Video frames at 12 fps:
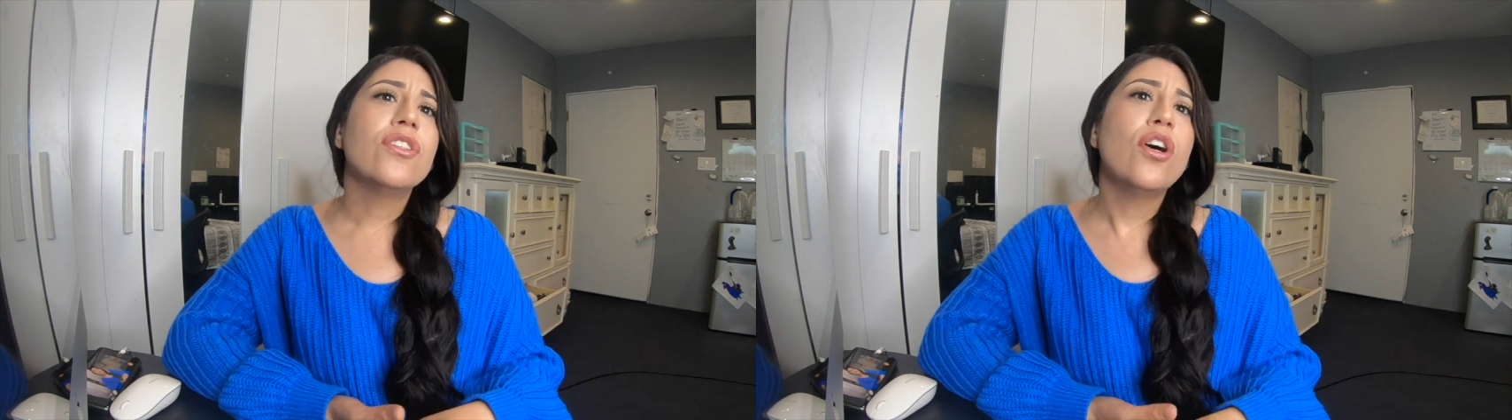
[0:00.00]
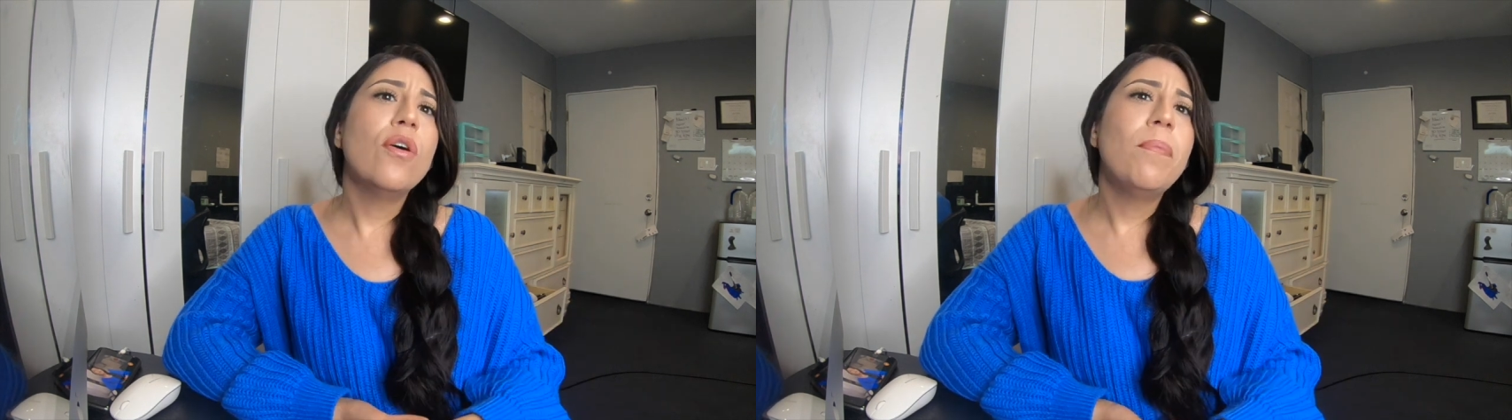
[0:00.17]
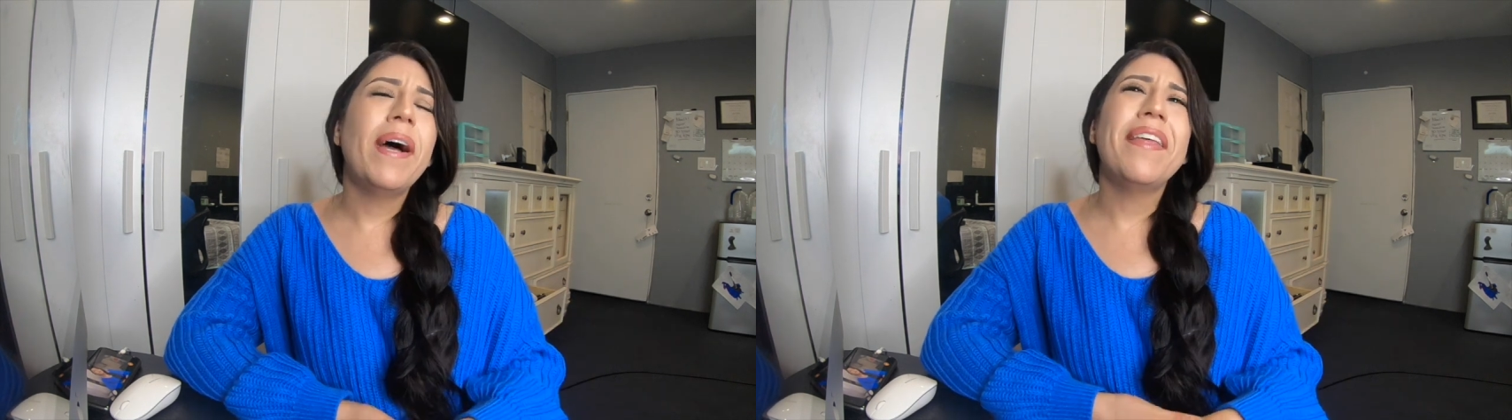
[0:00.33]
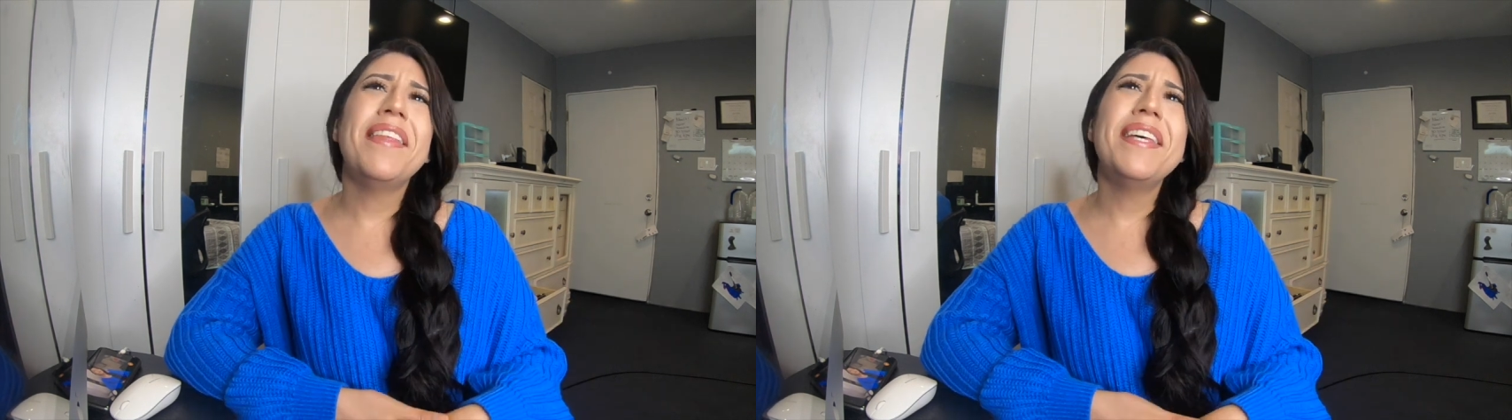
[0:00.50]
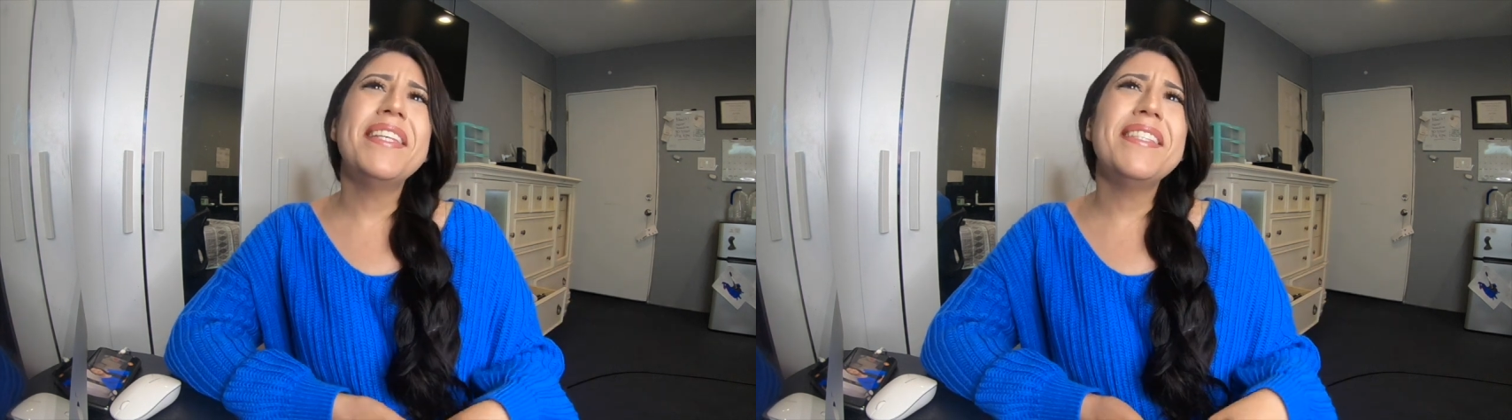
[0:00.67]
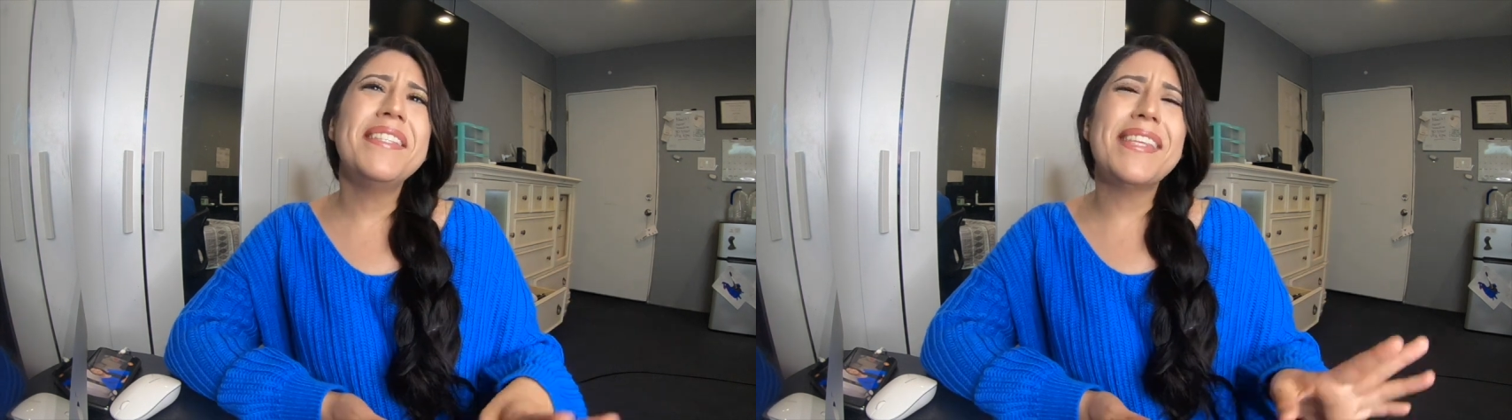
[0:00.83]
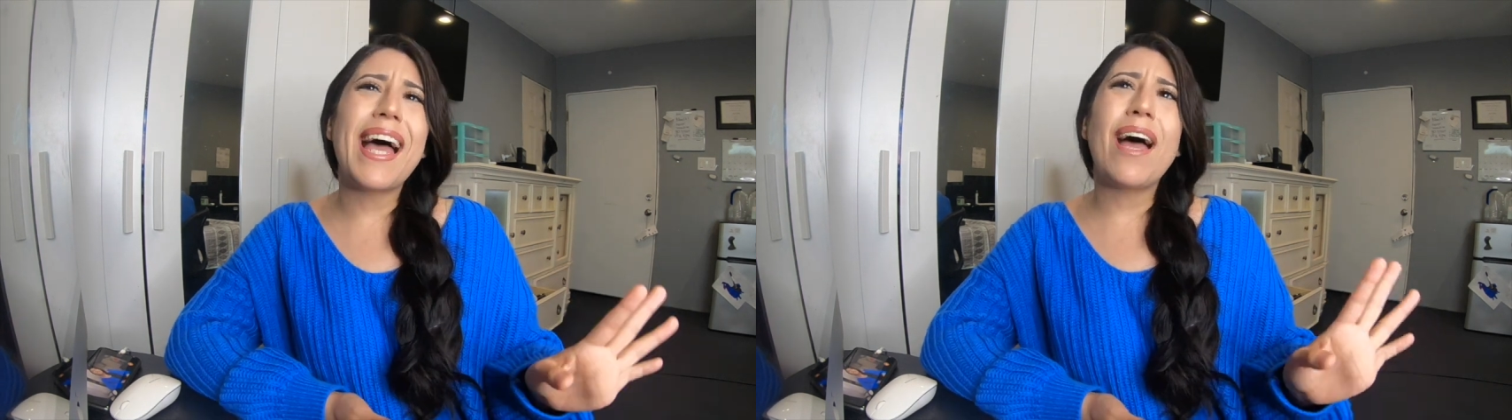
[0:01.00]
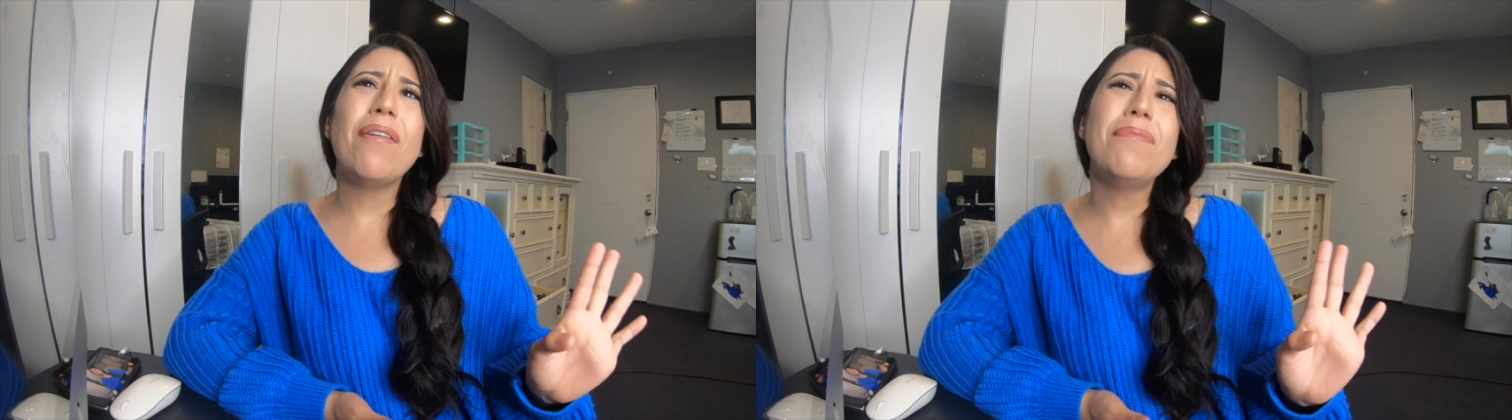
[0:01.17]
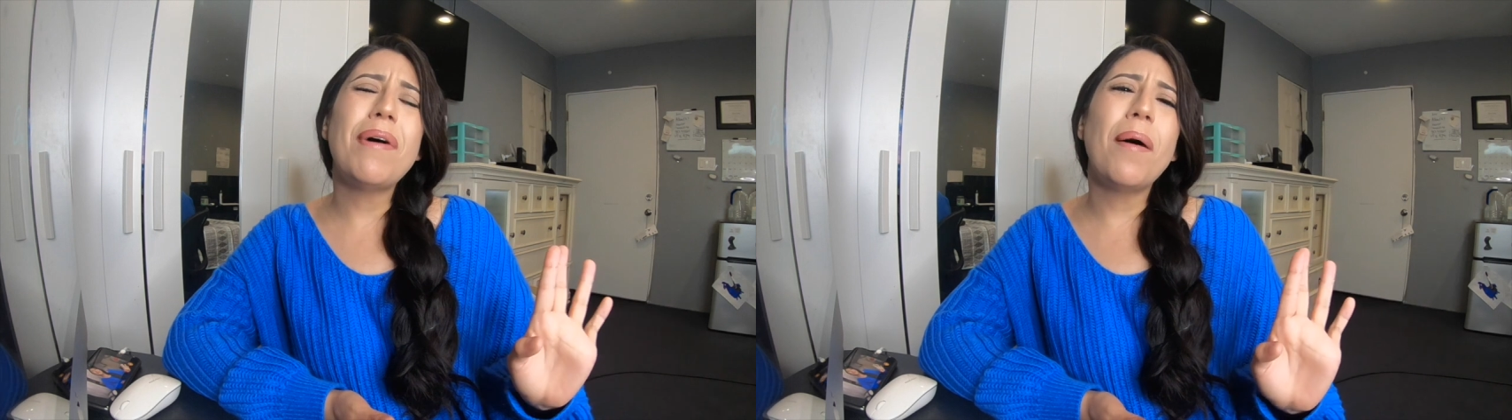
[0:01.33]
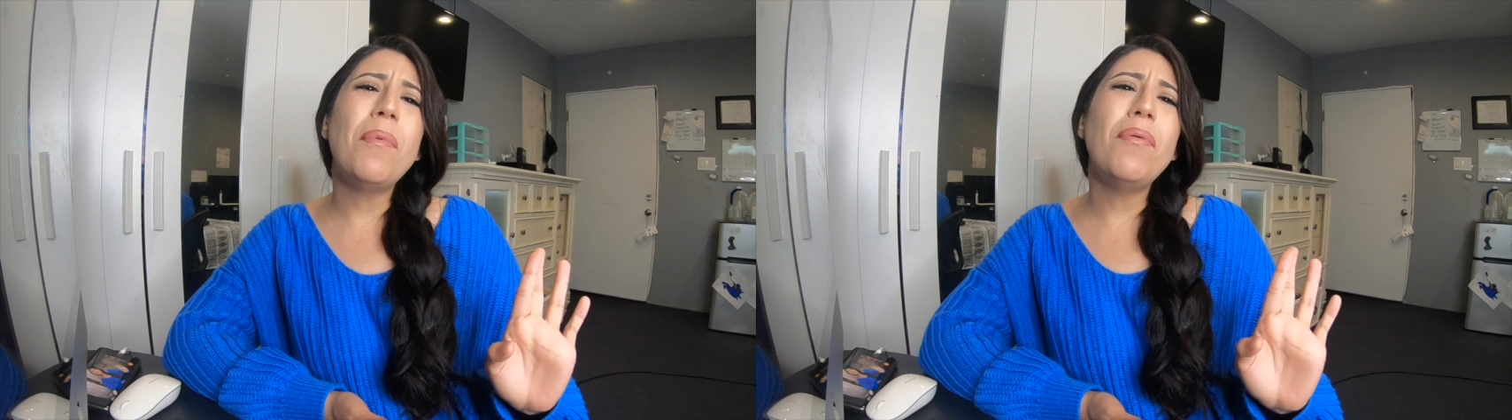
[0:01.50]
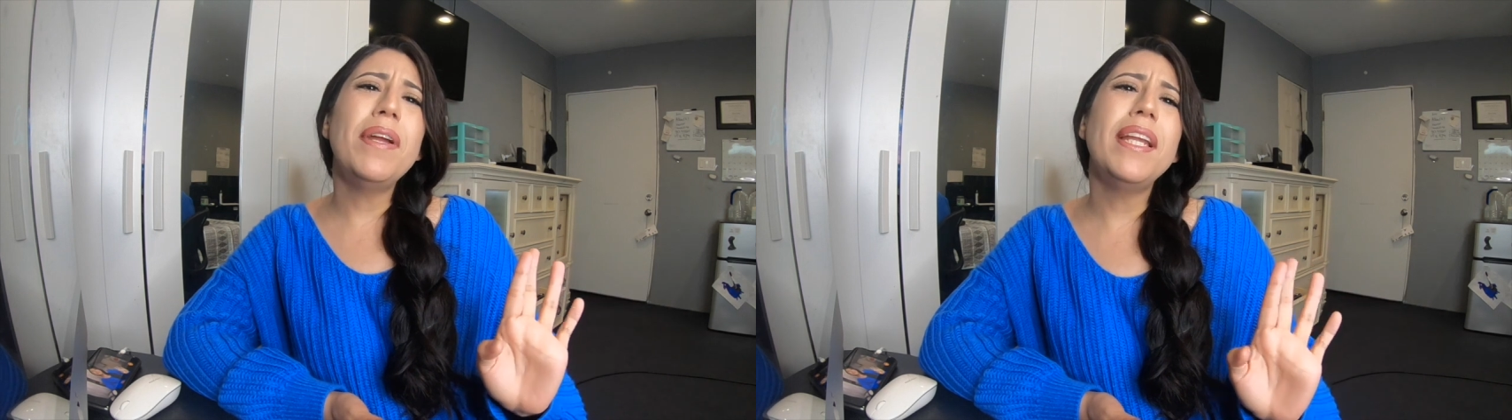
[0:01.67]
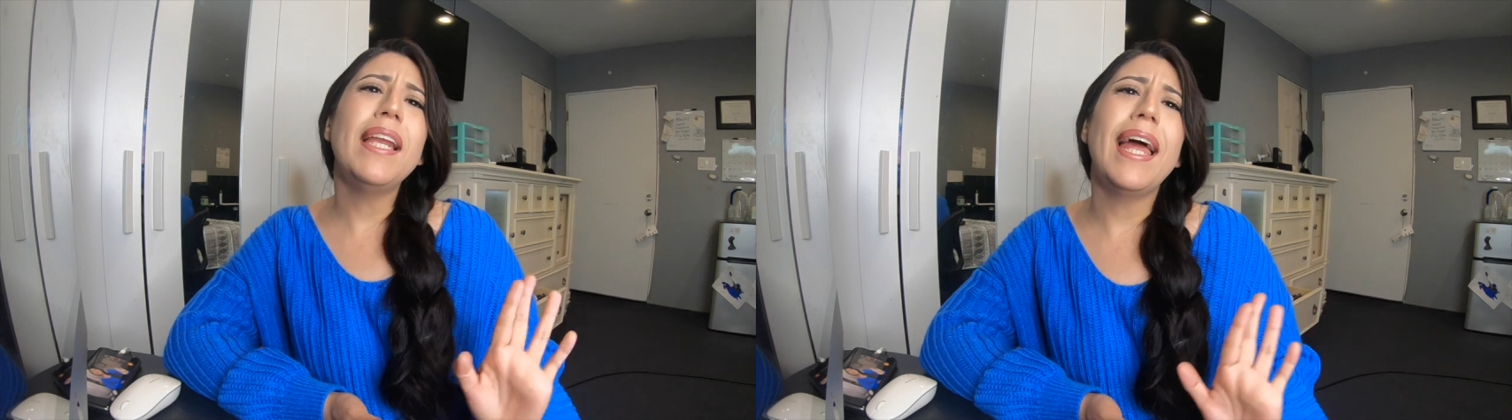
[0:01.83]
So by this, i am already